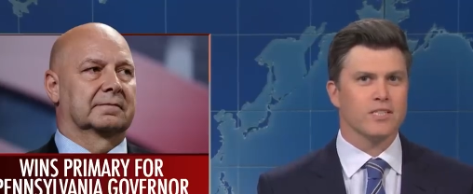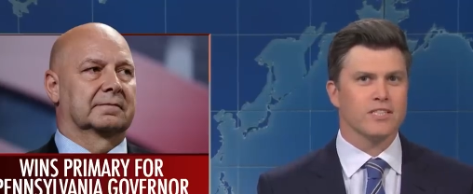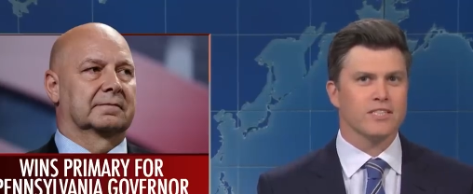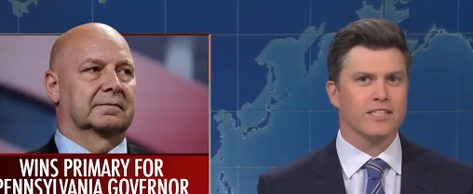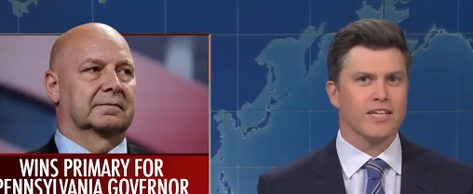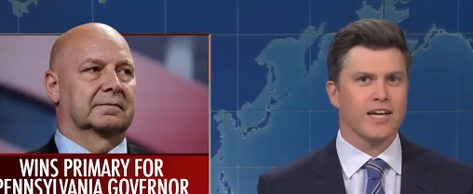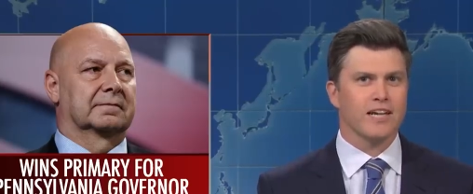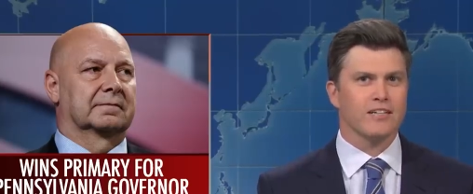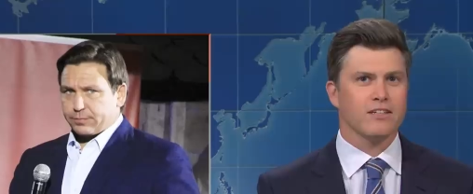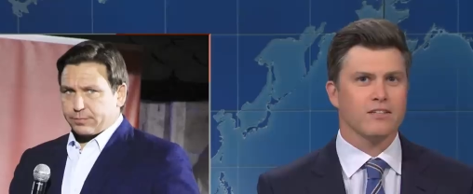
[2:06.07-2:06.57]

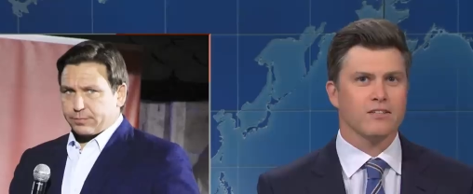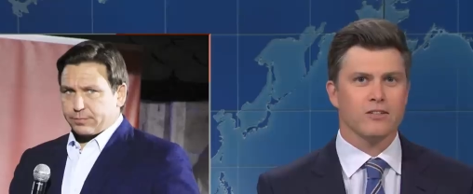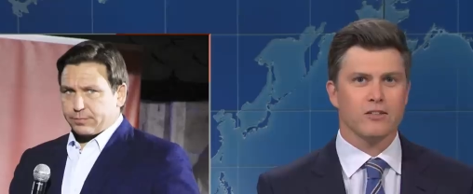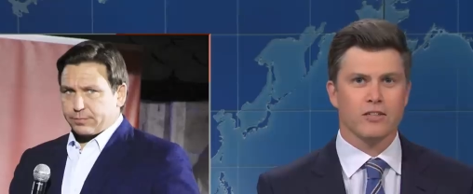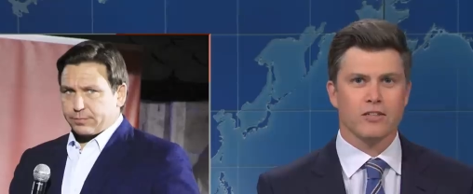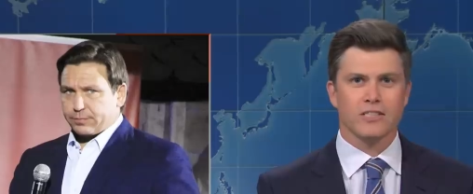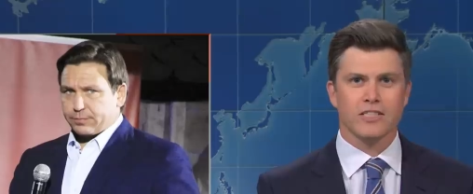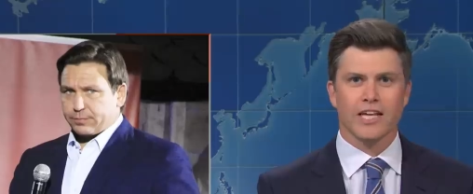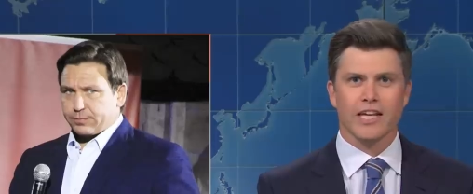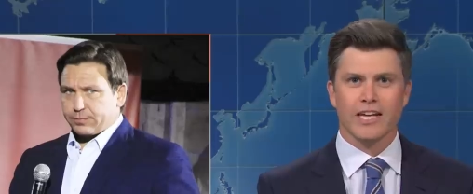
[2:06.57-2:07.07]
Speaker 1: DeSantis
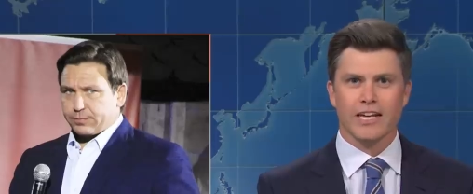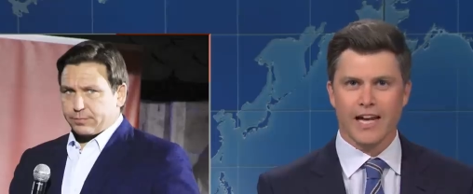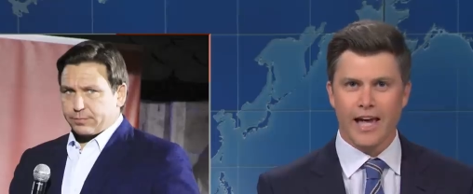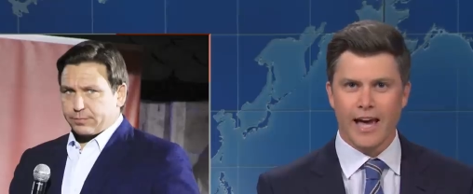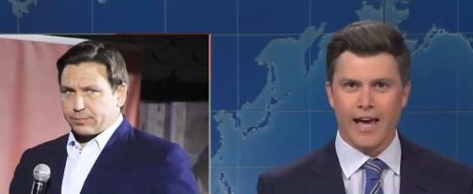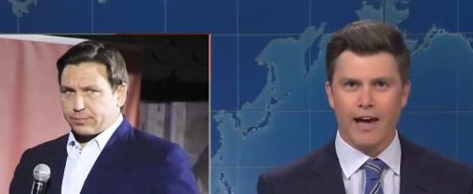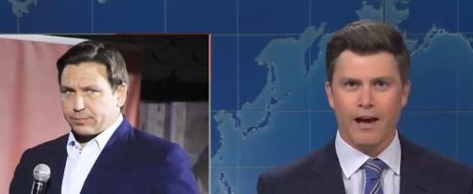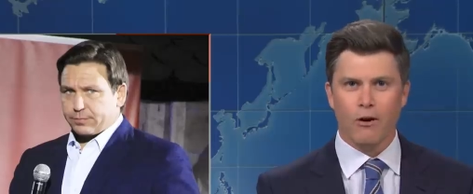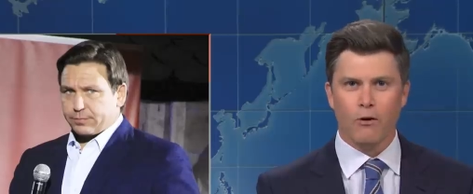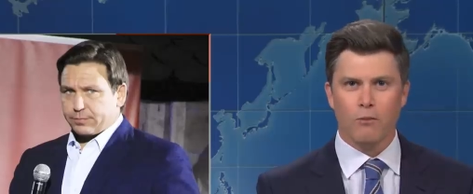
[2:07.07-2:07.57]
looks like
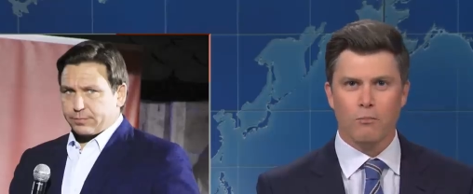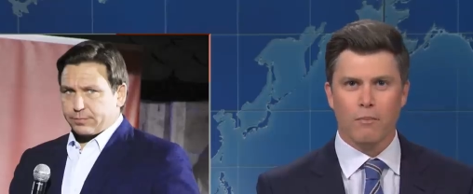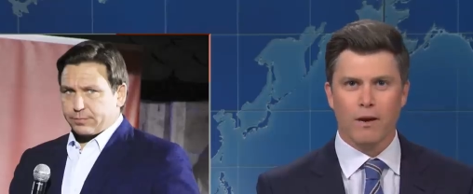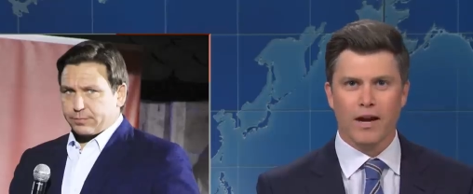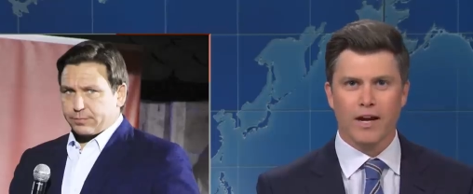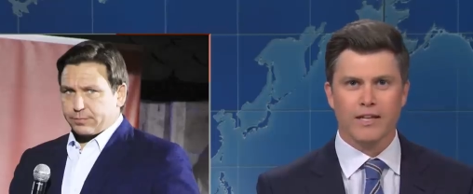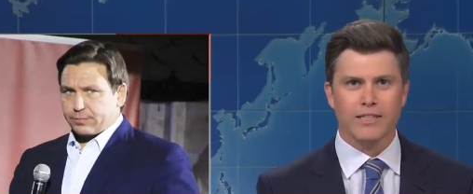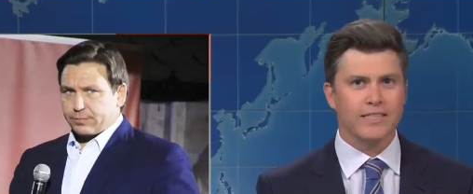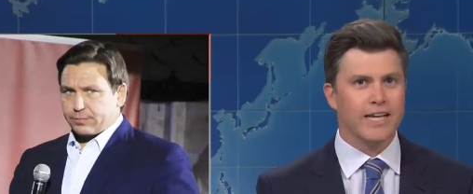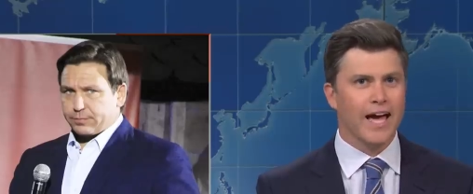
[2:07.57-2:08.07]
now
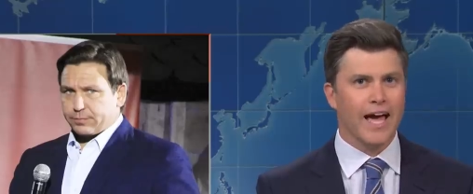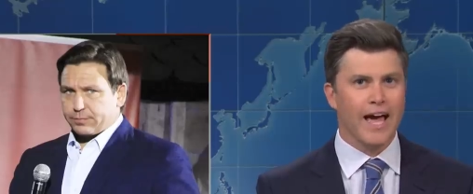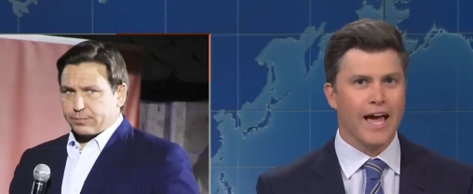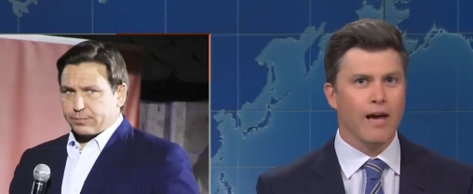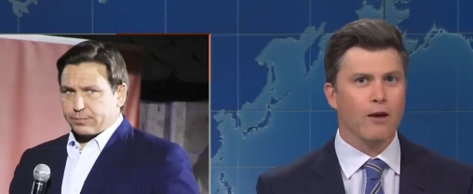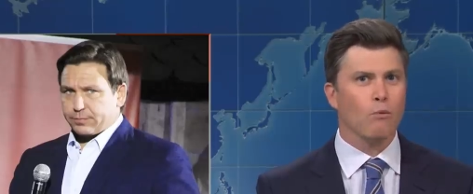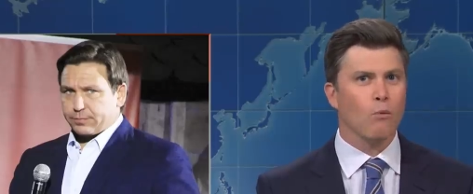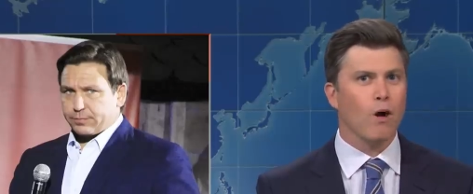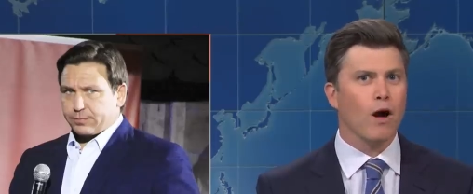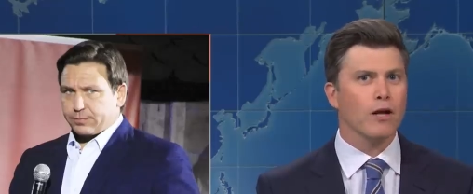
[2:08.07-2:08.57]
my
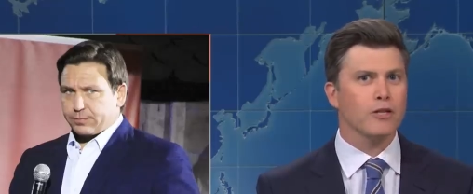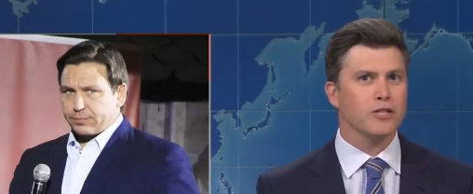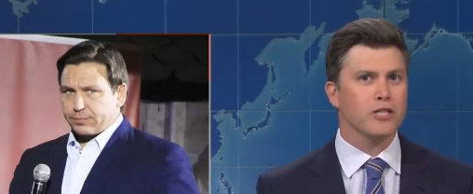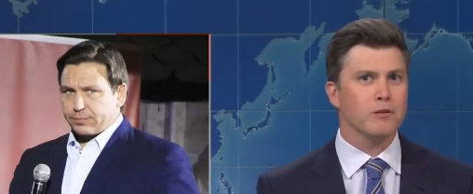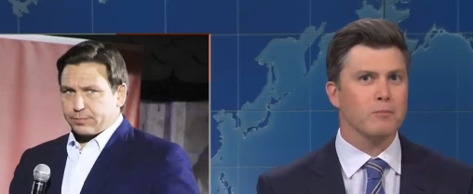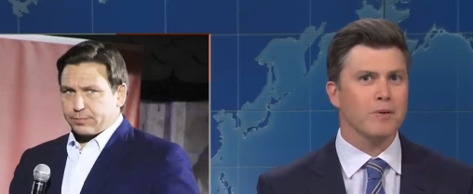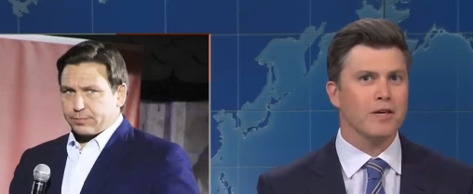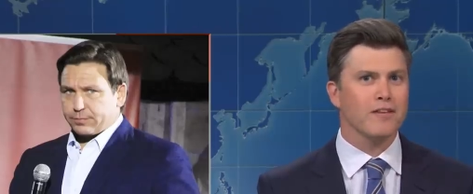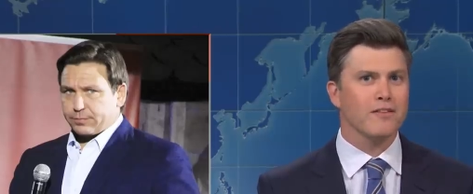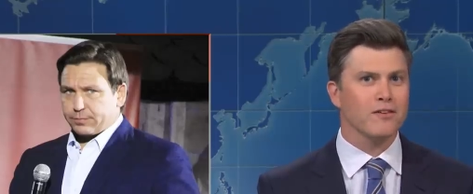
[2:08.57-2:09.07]
dad
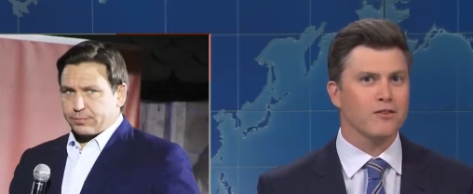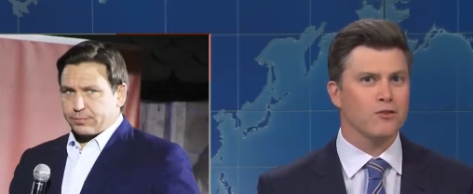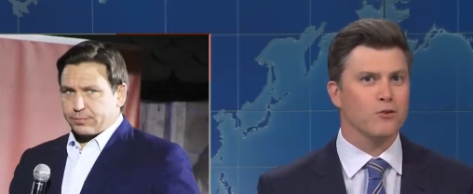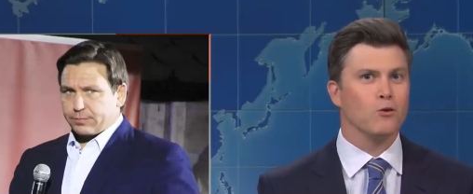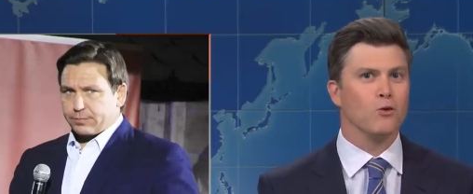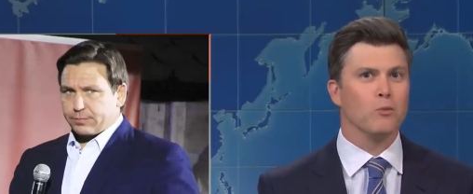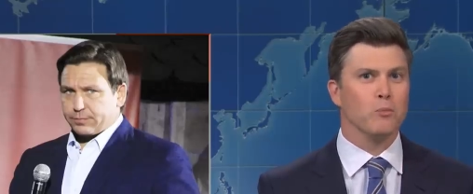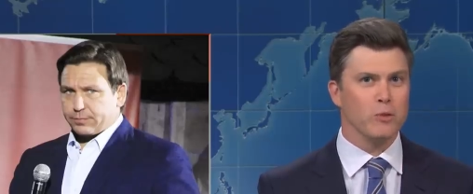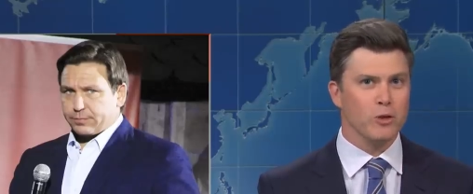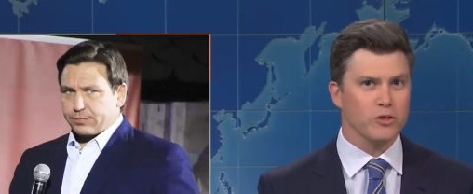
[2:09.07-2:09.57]
watching me in the
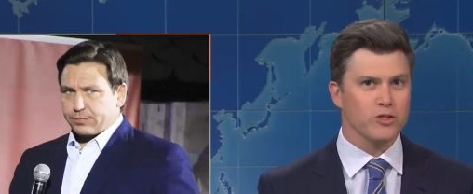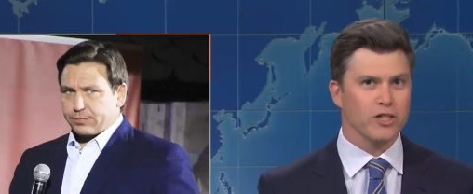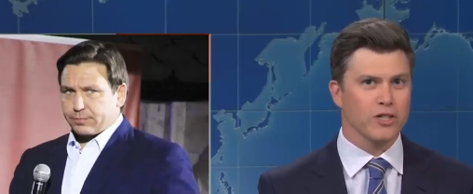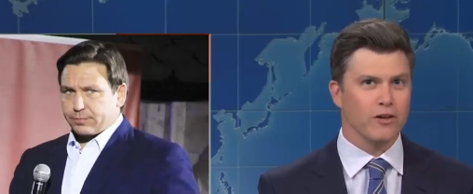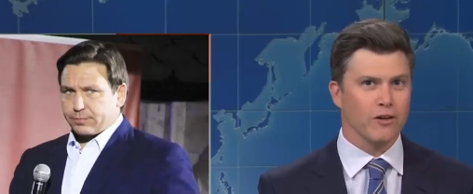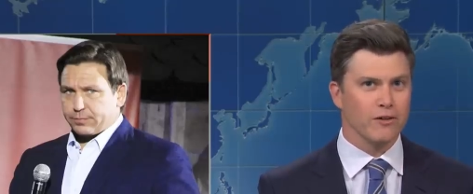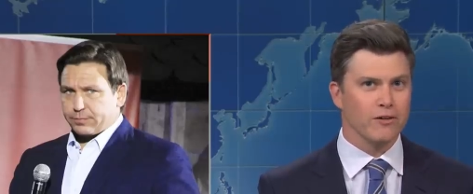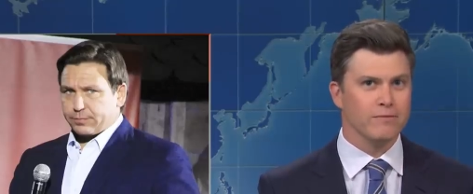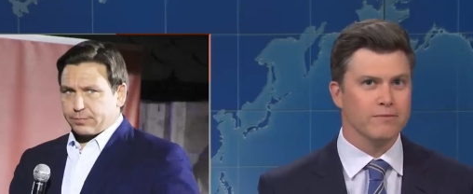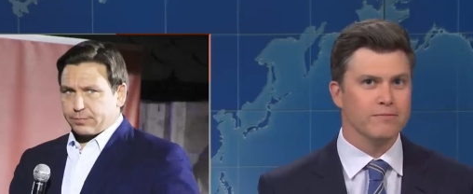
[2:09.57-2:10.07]
school
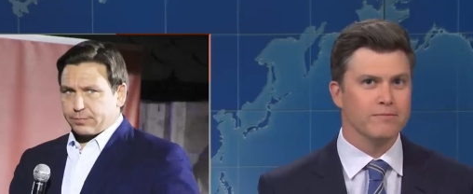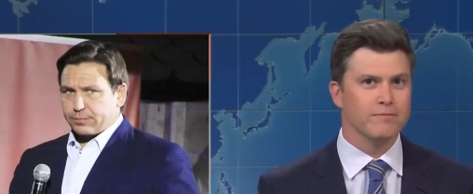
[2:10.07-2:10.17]
musical.